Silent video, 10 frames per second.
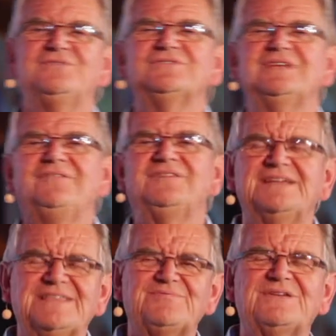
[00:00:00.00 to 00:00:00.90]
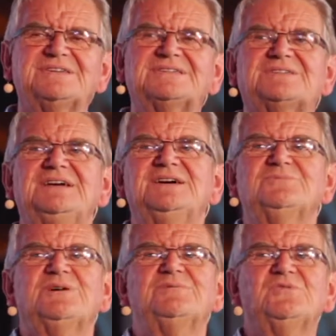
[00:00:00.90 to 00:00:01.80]
I'm thrilled once again
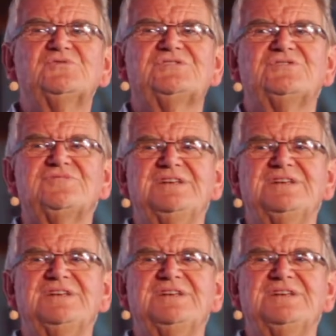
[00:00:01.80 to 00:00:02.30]
to say that